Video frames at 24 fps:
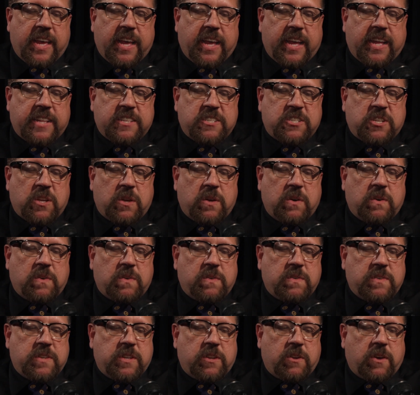And
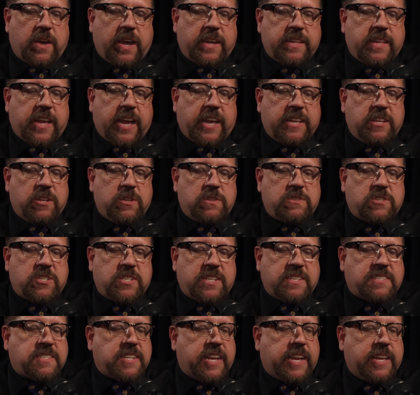so, I used
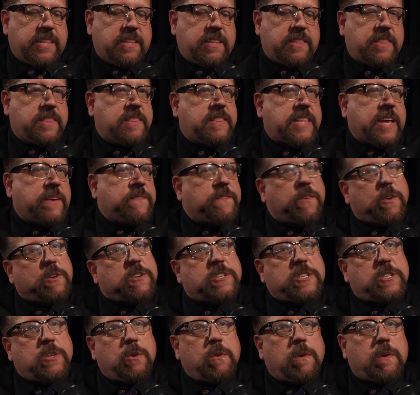to say that
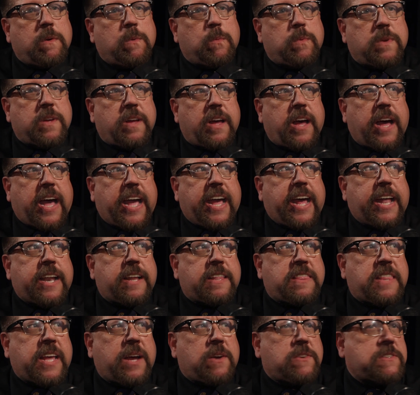first tour, I had
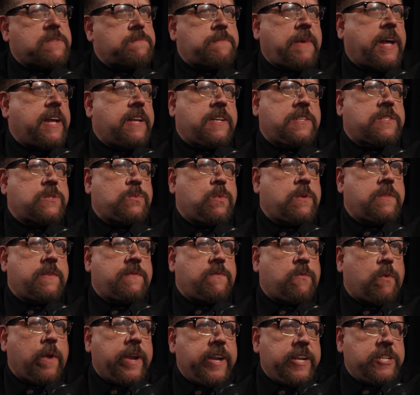1,000 miles worth
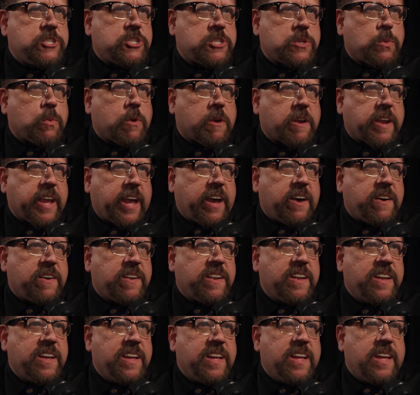of rage to work out.
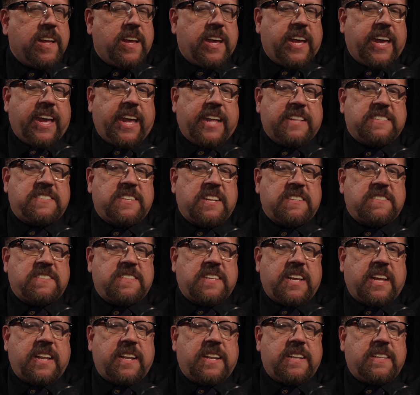And since
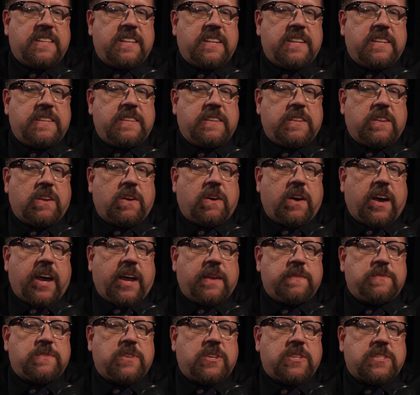then,
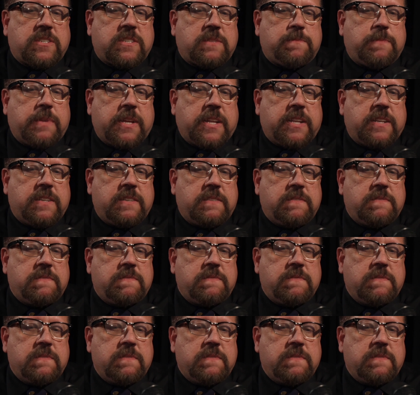I've just been